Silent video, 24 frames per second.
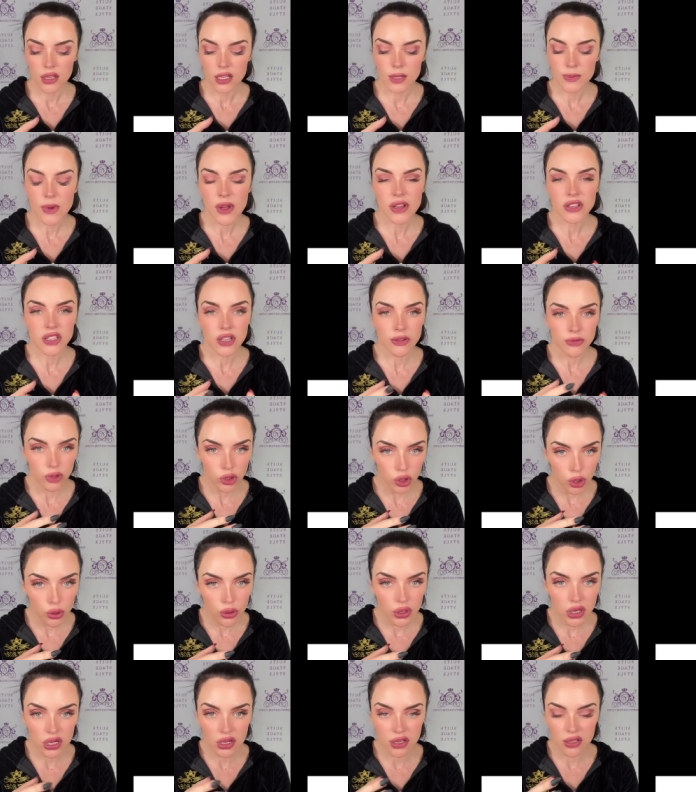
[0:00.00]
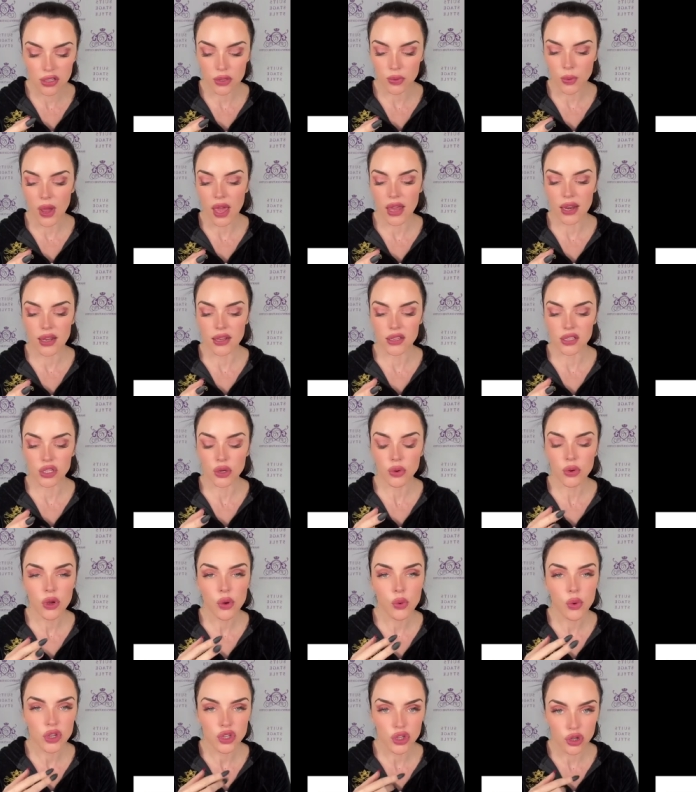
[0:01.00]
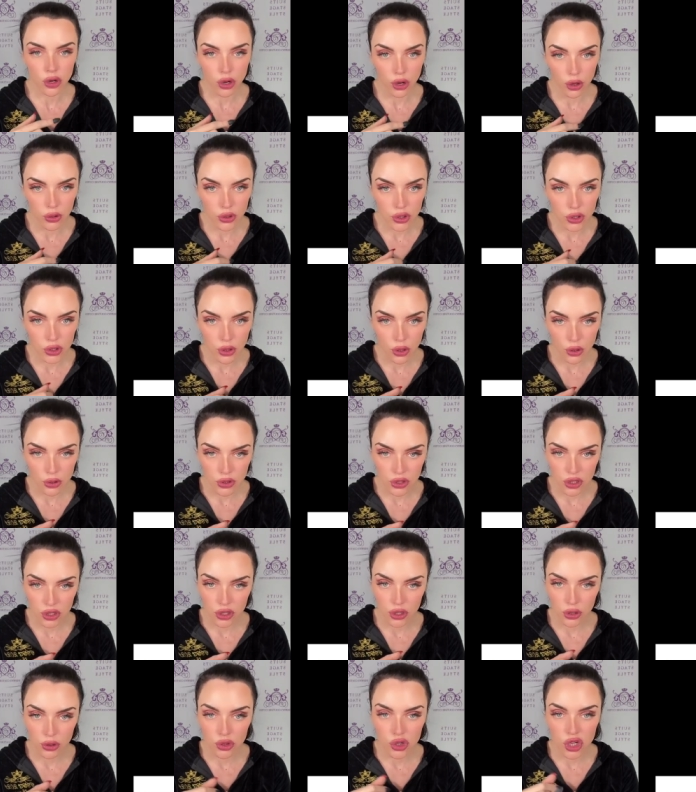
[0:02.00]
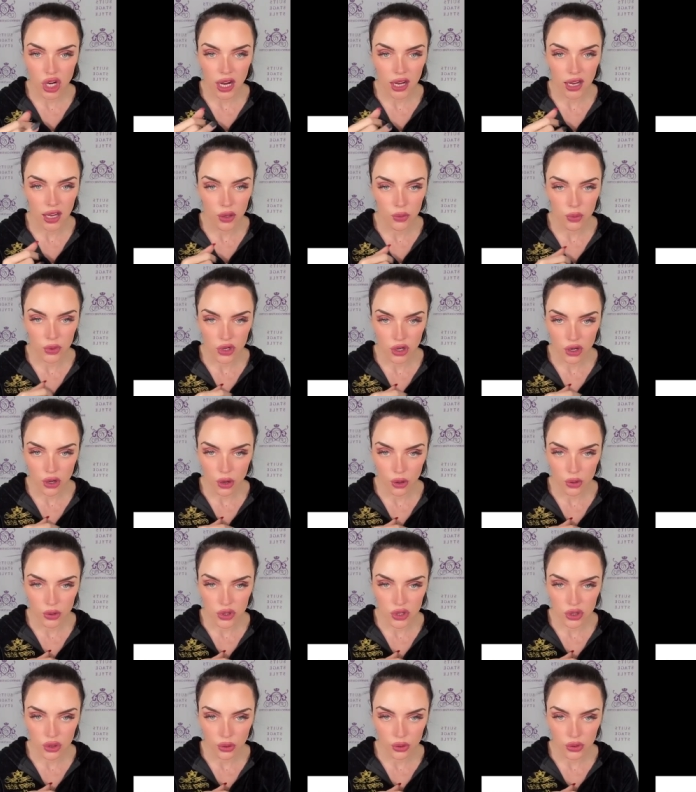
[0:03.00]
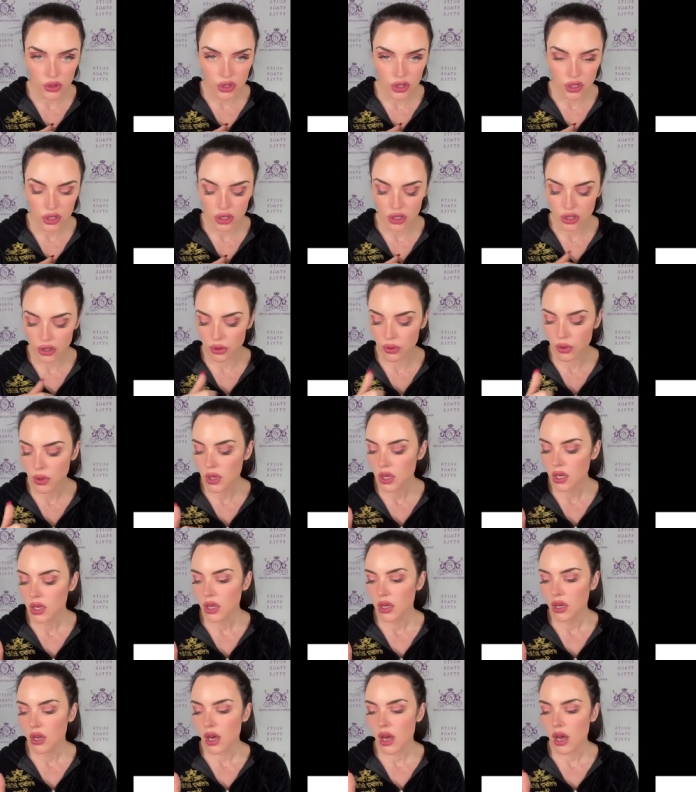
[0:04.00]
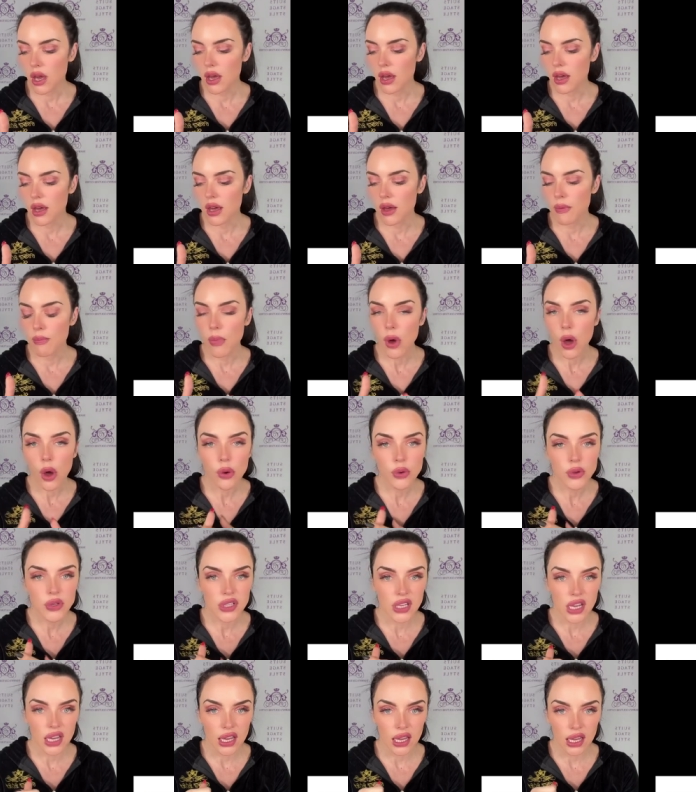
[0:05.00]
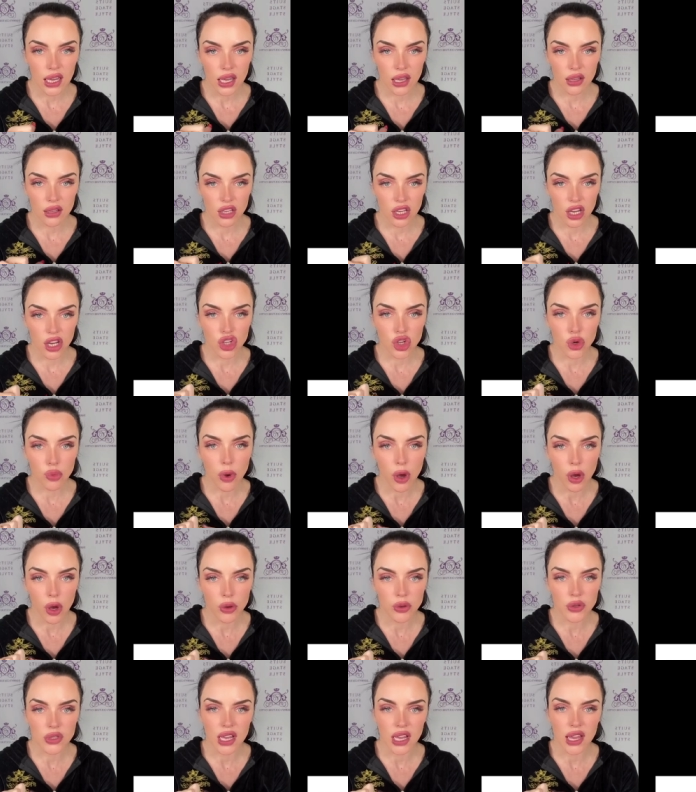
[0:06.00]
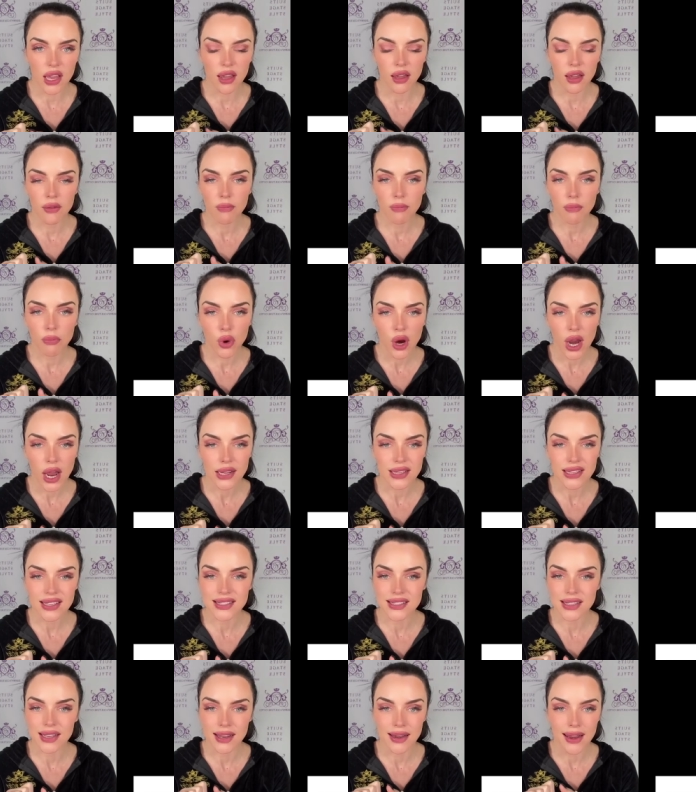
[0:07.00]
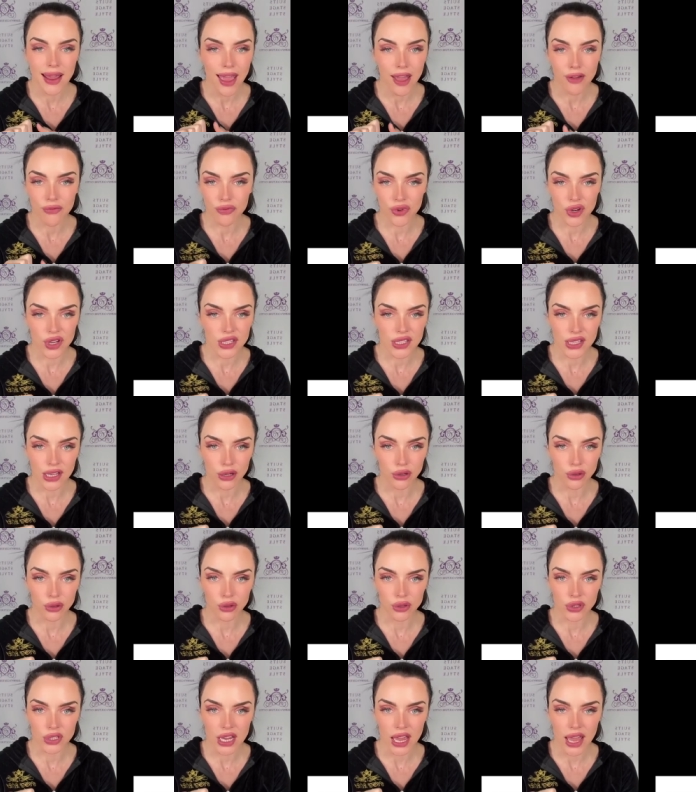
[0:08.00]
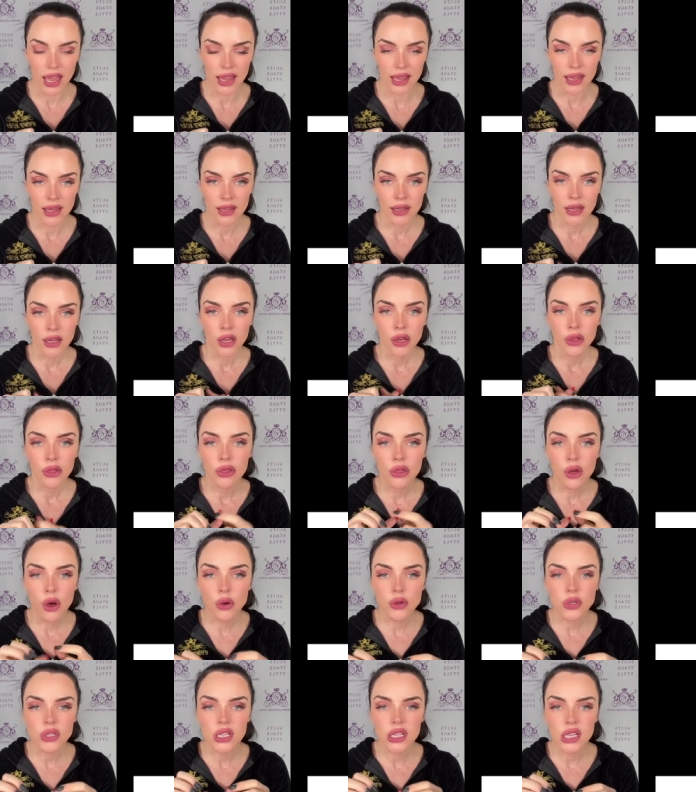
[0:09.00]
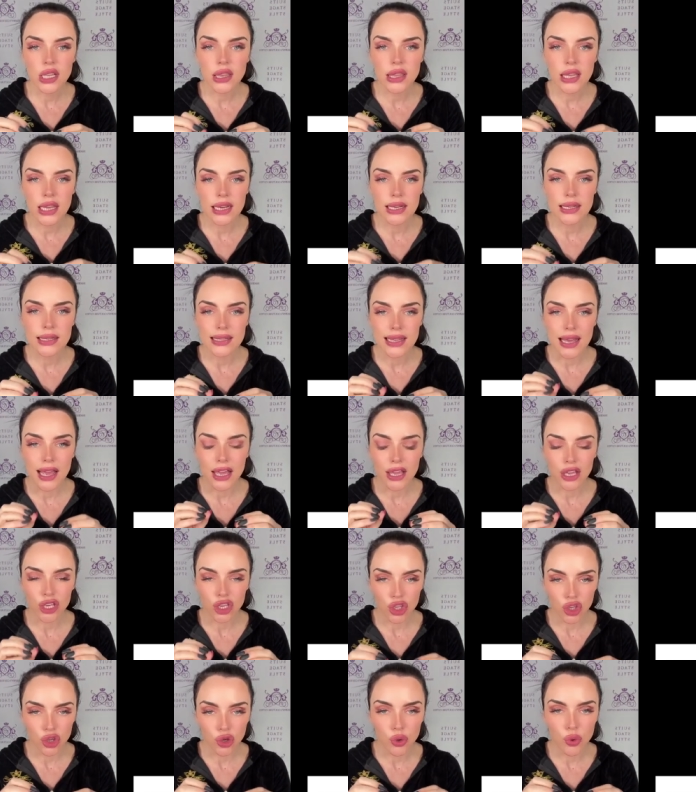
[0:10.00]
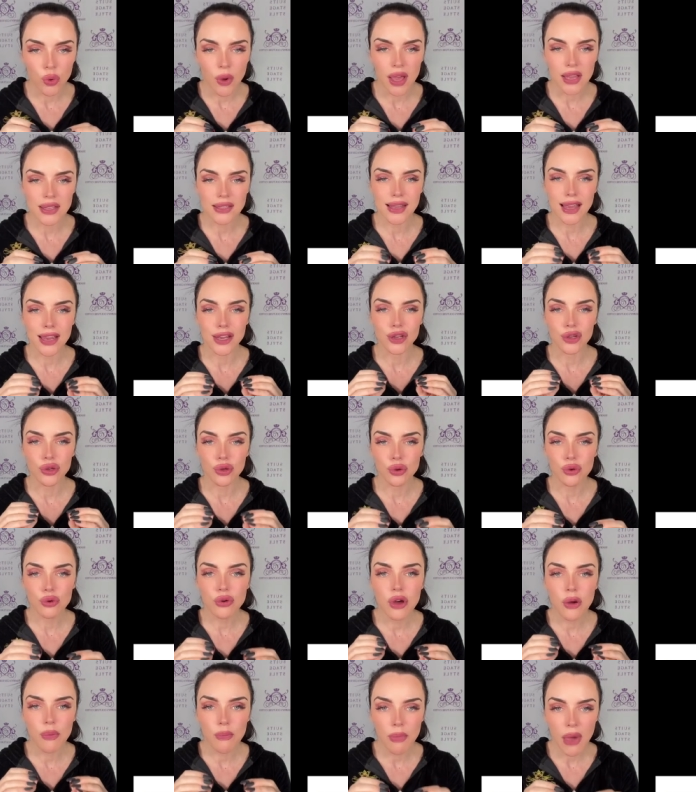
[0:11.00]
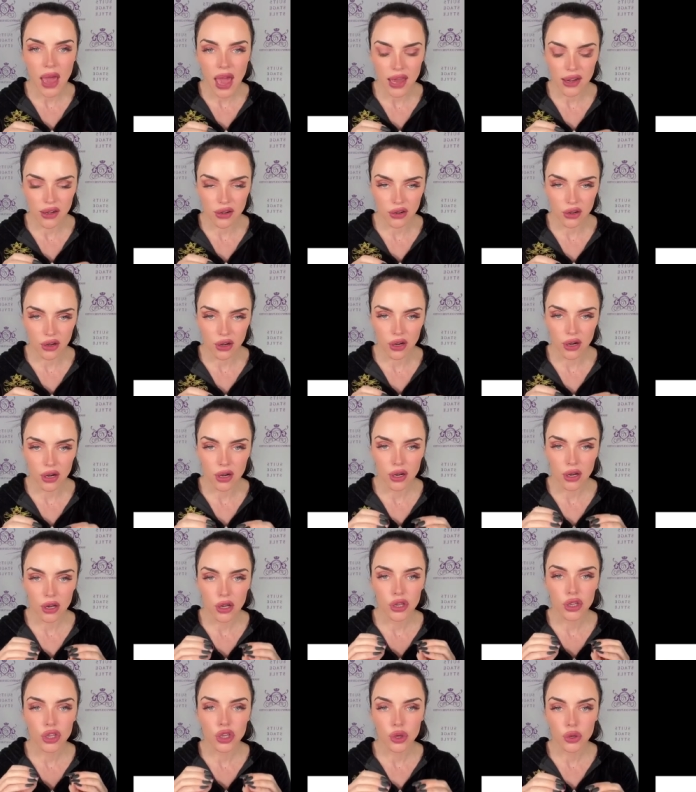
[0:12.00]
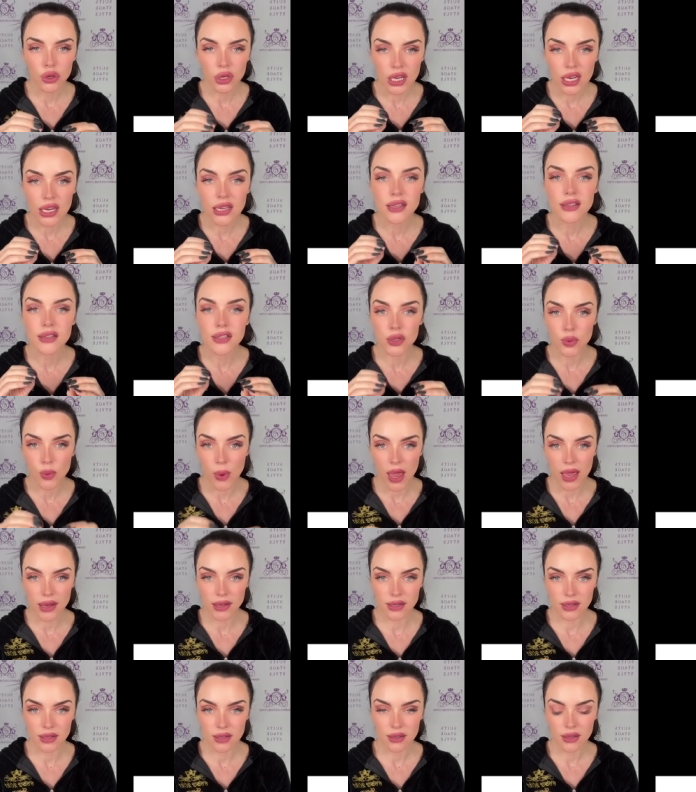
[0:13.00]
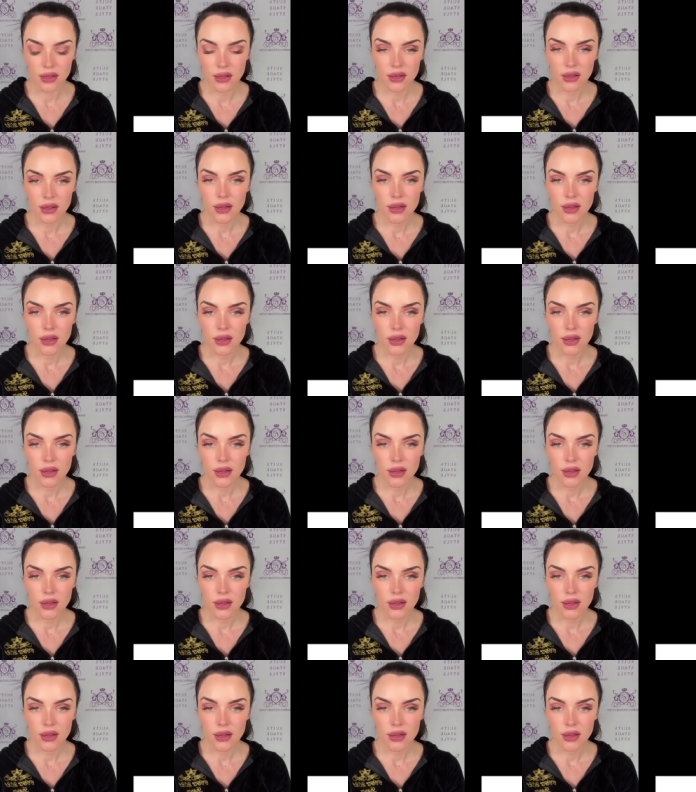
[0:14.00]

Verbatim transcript: The small stuff you need to sweat is doing what your coach told you to do, check in when your coach told you to do, uh, posing, get, get your posing practice in every single day. Those are the things that you as a new competitor, you need to sweat.